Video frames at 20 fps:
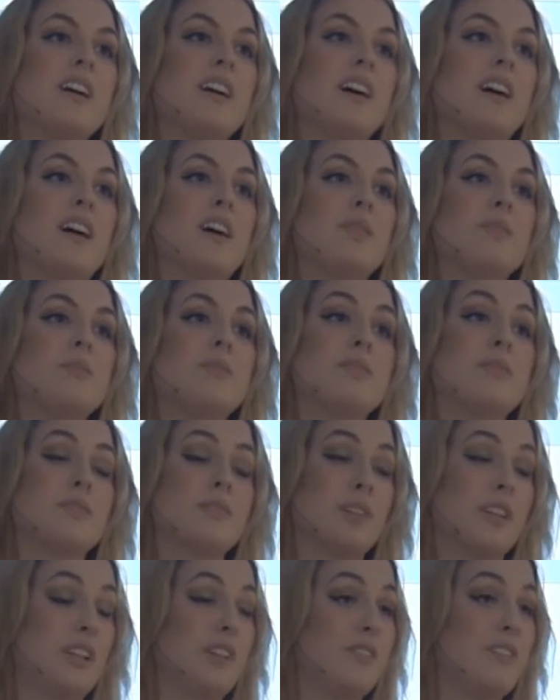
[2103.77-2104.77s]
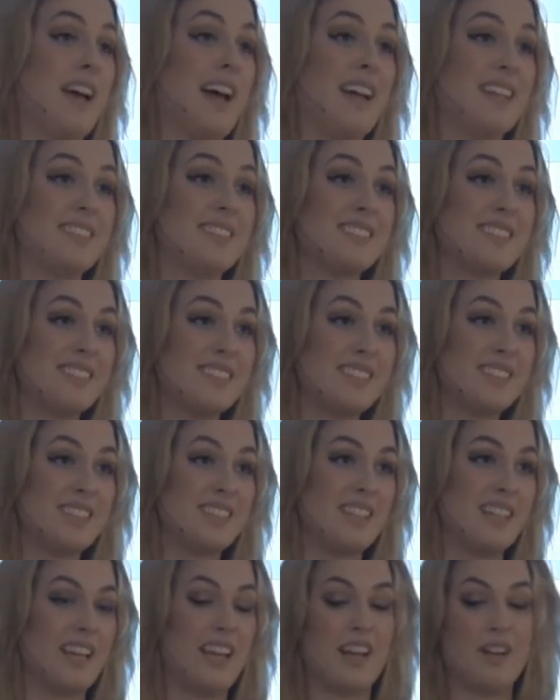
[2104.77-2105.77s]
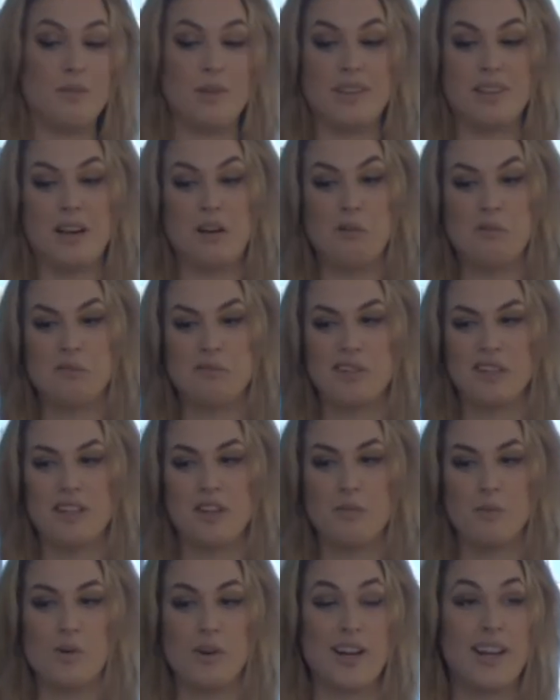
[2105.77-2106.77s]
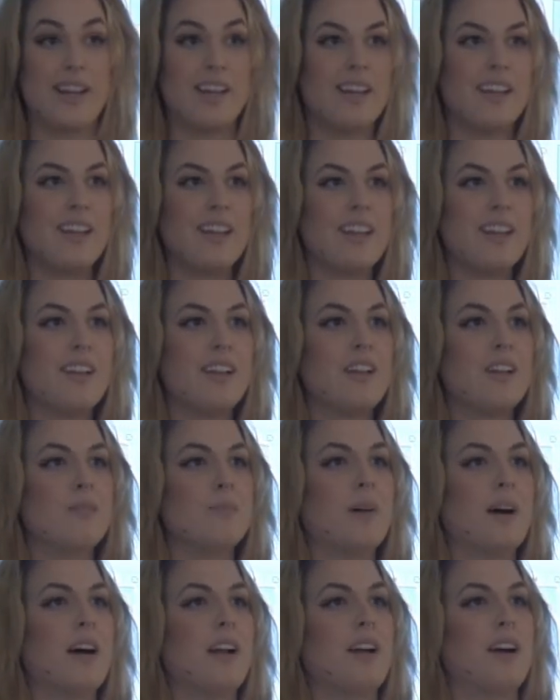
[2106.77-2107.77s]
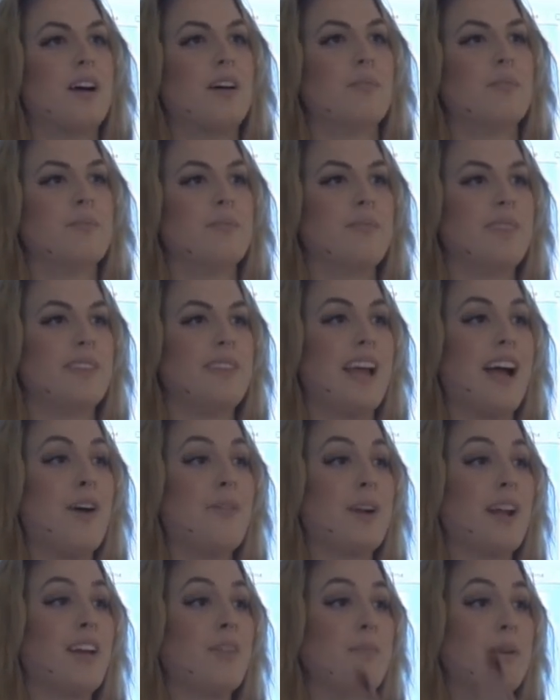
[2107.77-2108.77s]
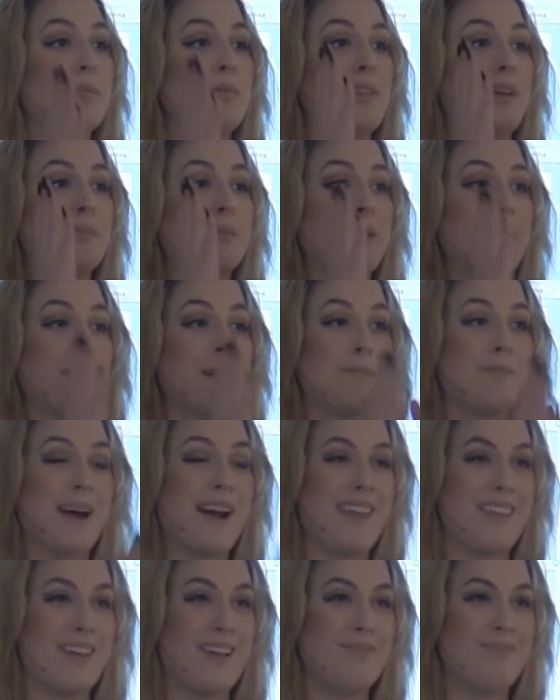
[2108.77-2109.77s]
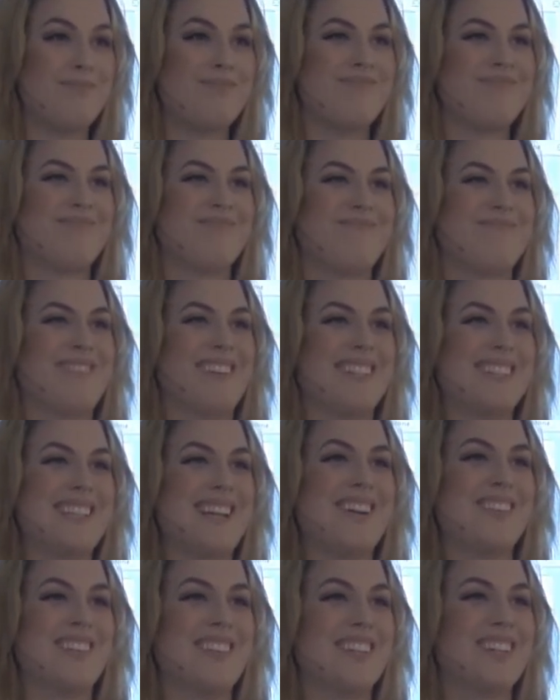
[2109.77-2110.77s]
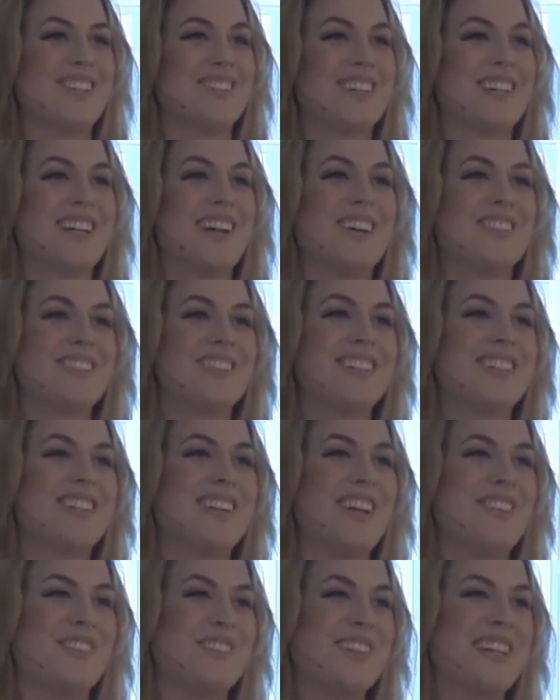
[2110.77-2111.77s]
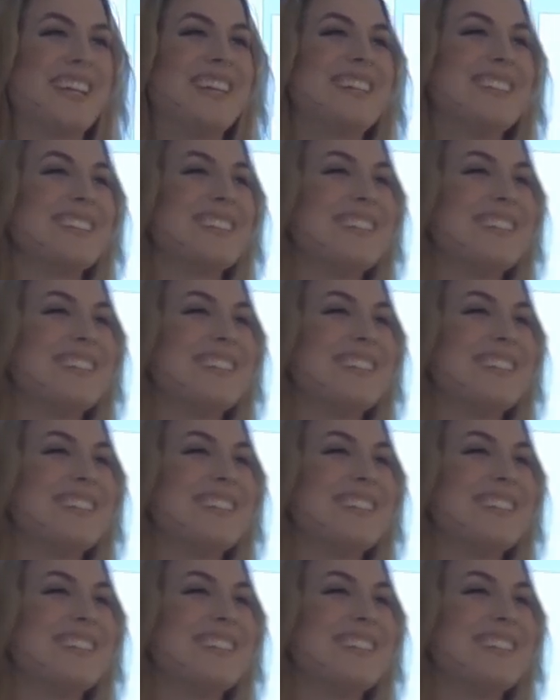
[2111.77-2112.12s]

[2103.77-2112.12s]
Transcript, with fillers: Um, really fast and without really warning. But um, now when I have people that might want to buy them, that's not really going to work out very great for me.